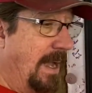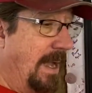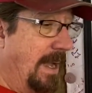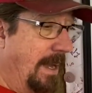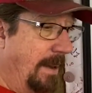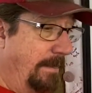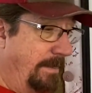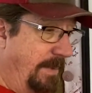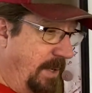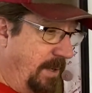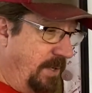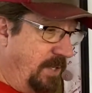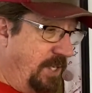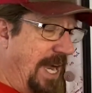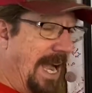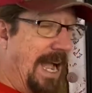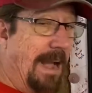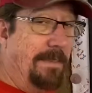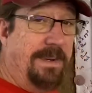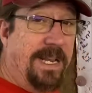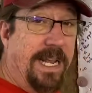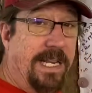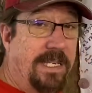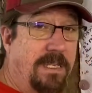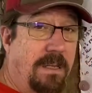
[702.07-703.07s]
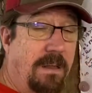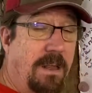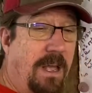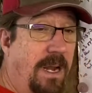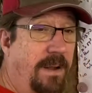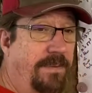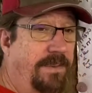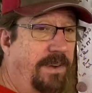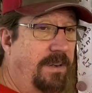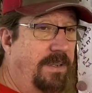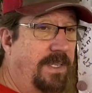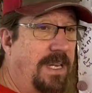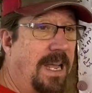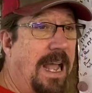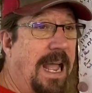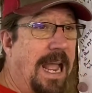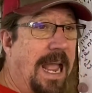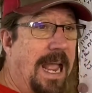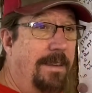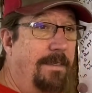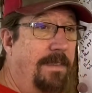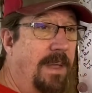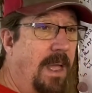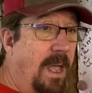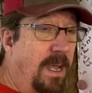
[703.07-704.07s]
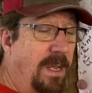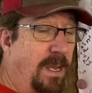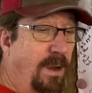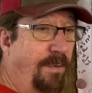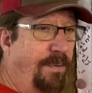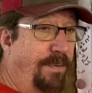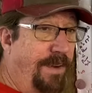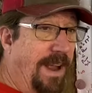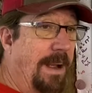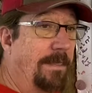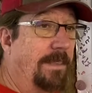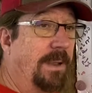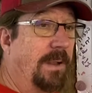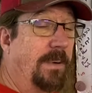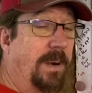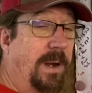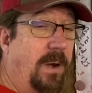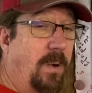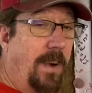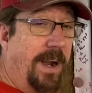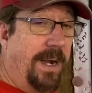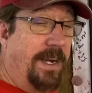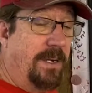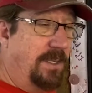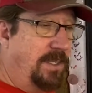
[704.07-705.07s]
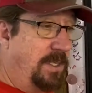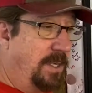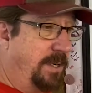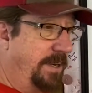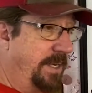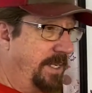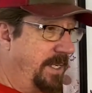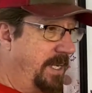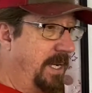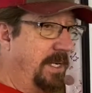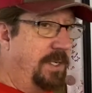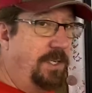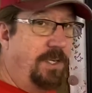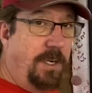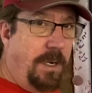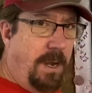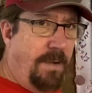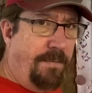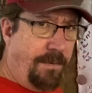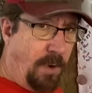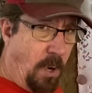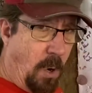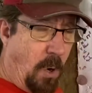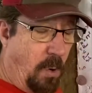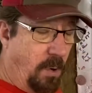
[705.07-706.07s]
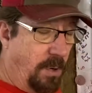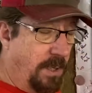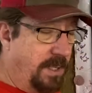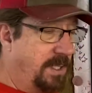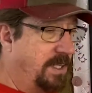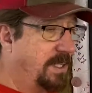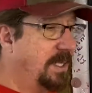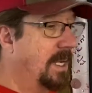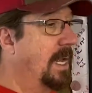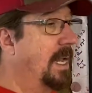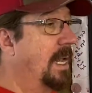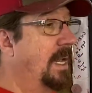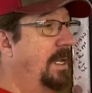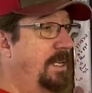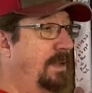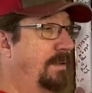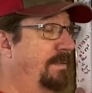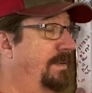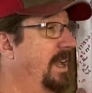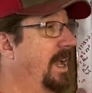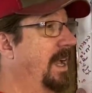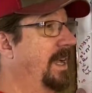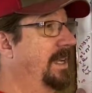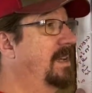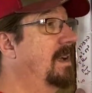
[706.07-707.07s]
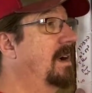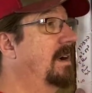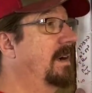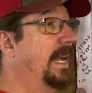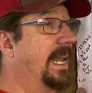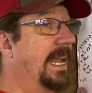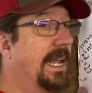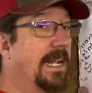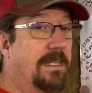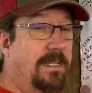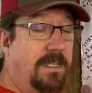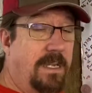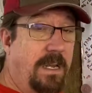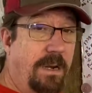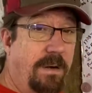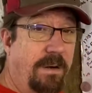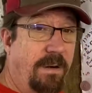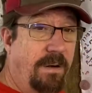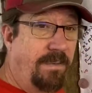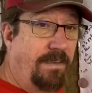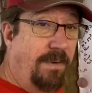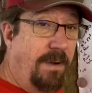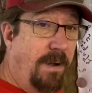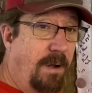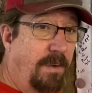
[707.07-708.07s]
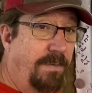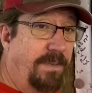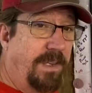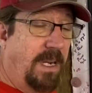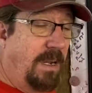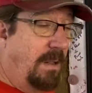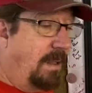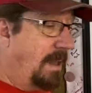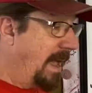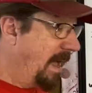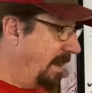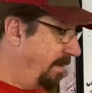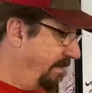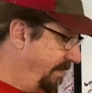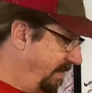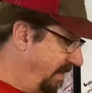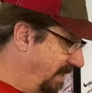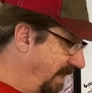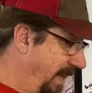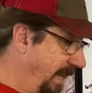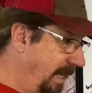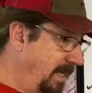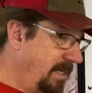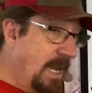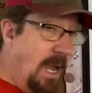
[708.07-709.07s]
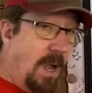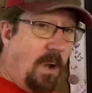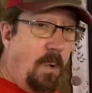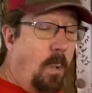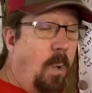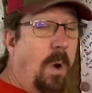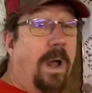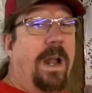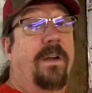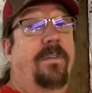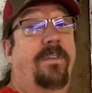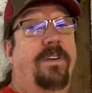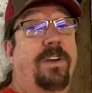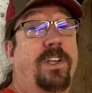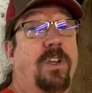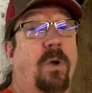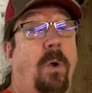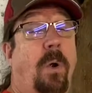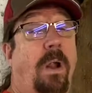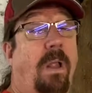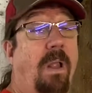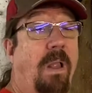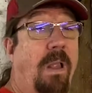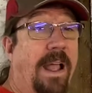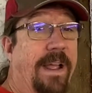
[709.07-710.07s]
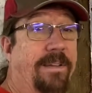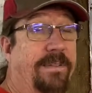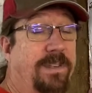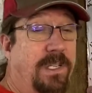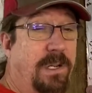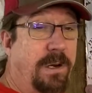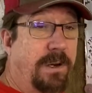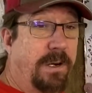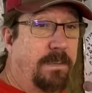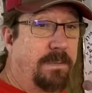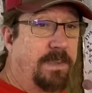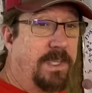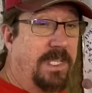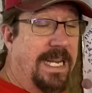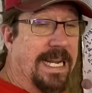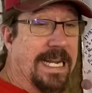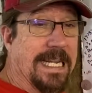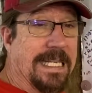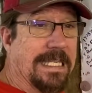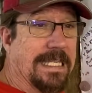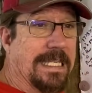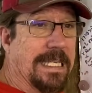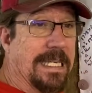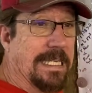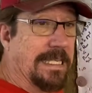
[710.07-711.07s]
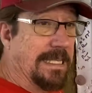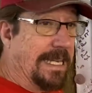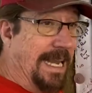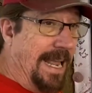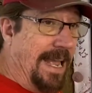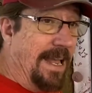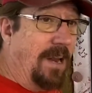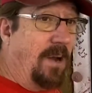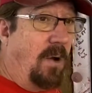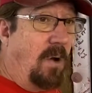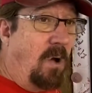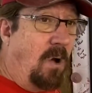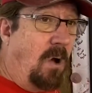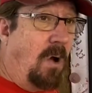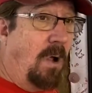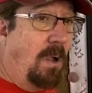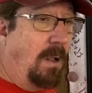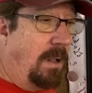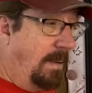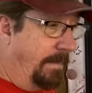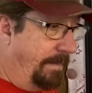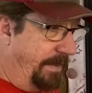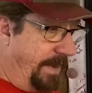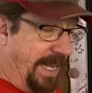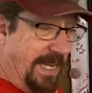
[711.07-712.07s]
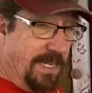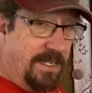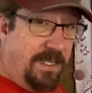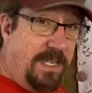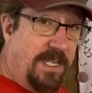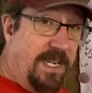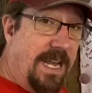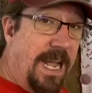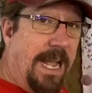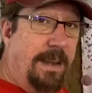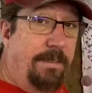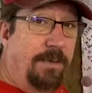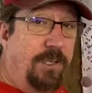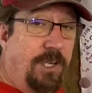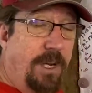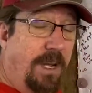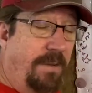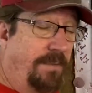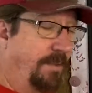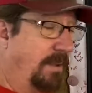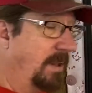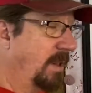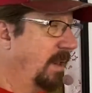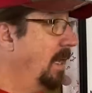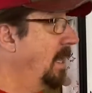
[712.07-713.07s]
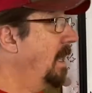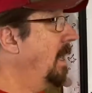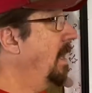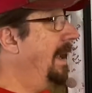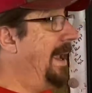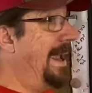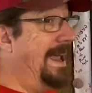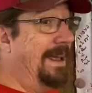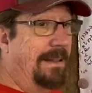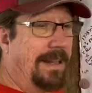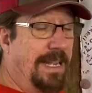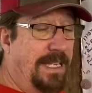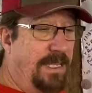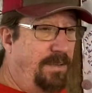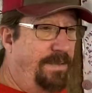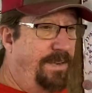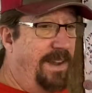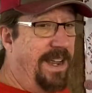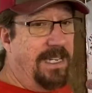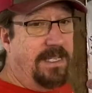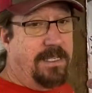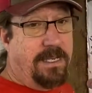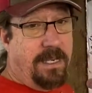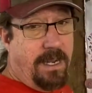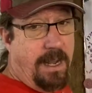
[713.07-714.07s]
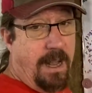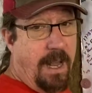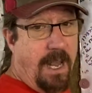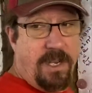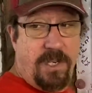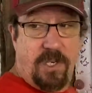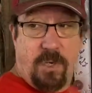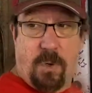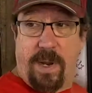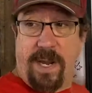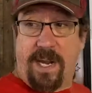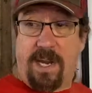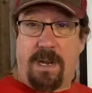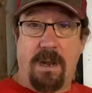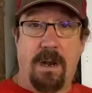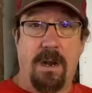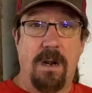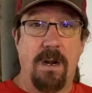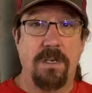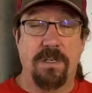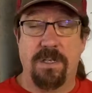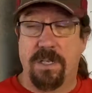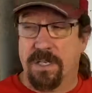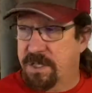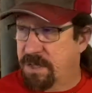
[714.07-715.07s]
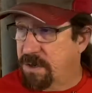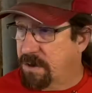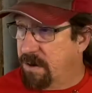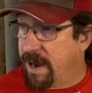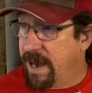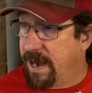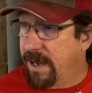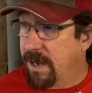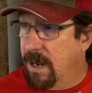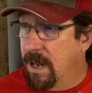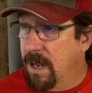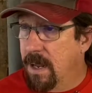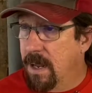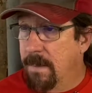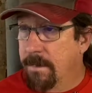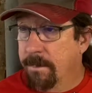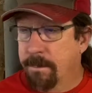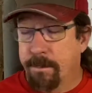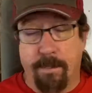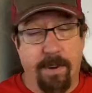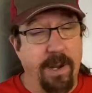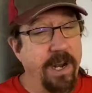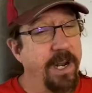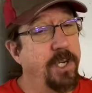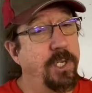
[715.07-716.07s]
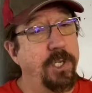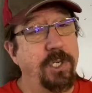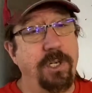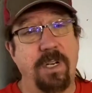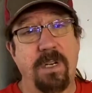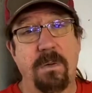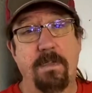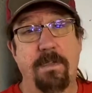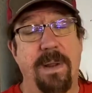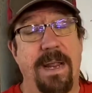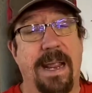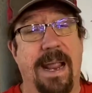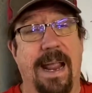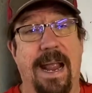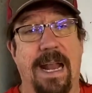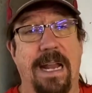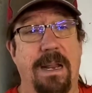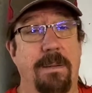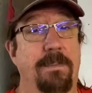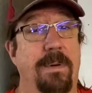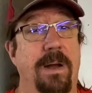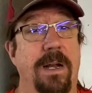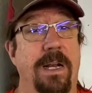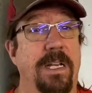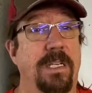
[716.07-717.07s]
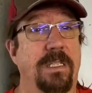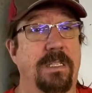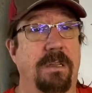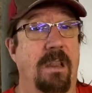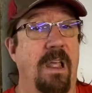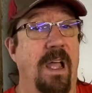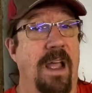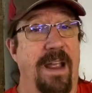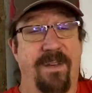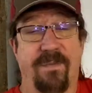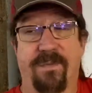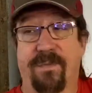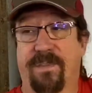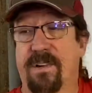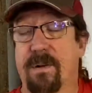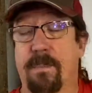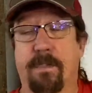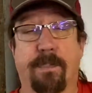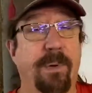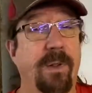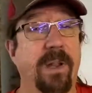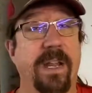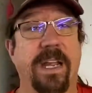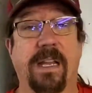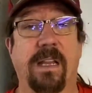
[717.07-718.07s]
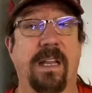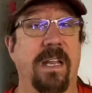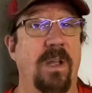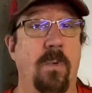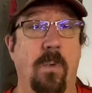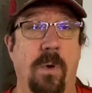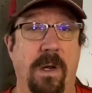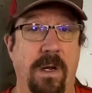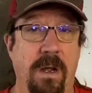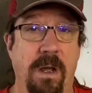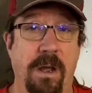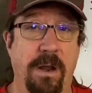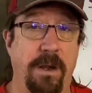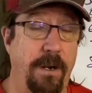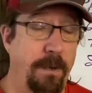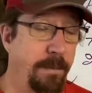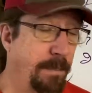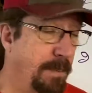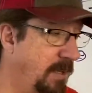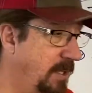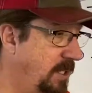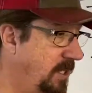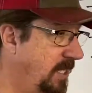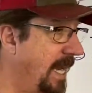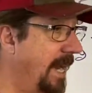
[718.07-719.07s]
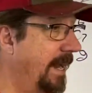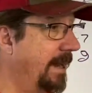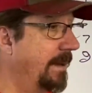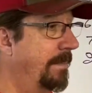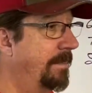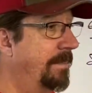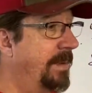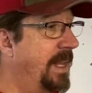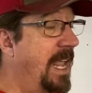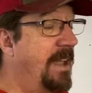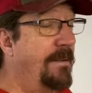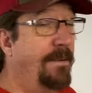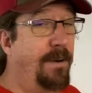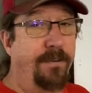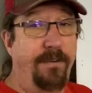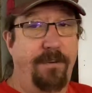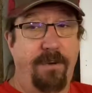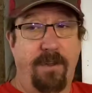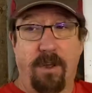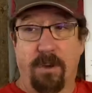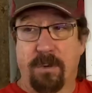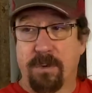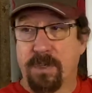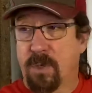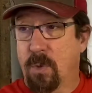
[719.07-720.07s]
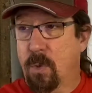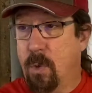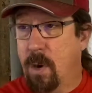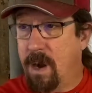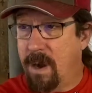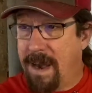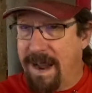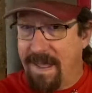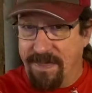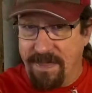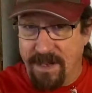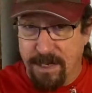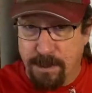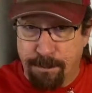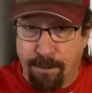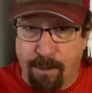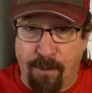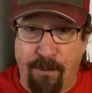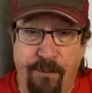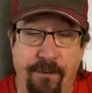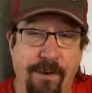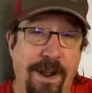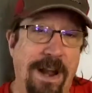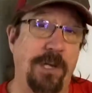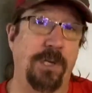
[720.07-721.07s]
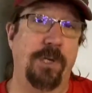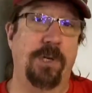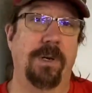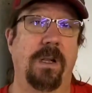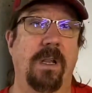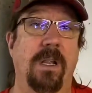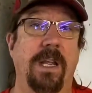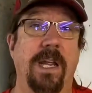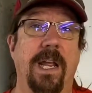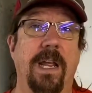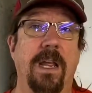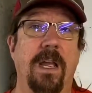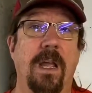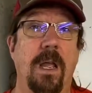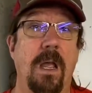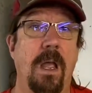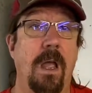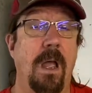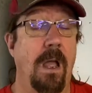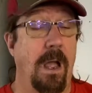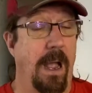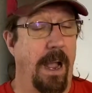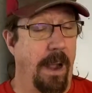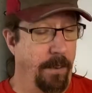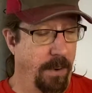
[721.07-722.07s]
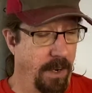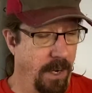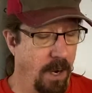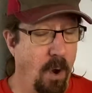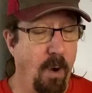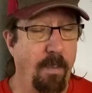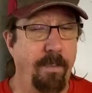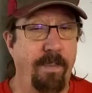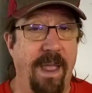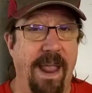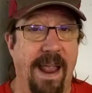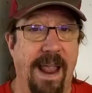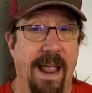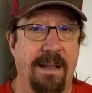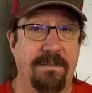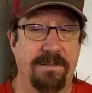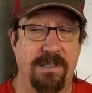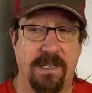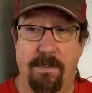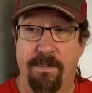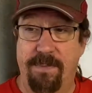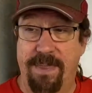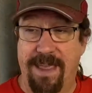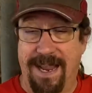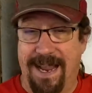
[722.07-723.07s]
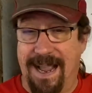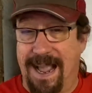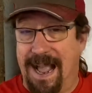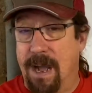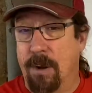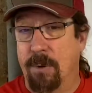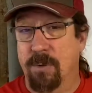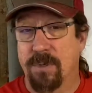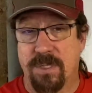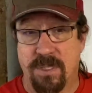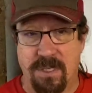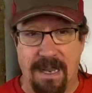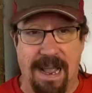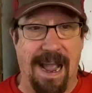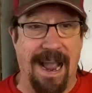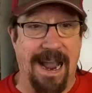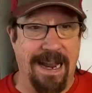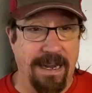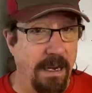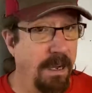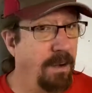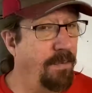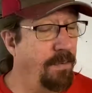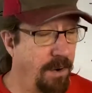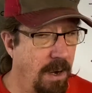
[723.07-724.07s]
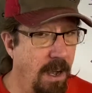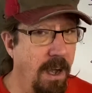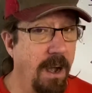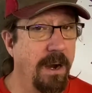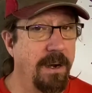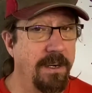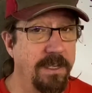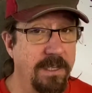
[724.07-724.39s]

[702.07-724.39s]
your job takes a lot of your time. Your family requires your attention. Of course, you've got young kids that are involved in a lot of things. Whatever your life circumstance is, it all is a time shuffle. And let's face it, doing cars is great, but it shouldn't be anybody's life completely 100%. Even for those who are at this professionally, I would hope they have something outside of cars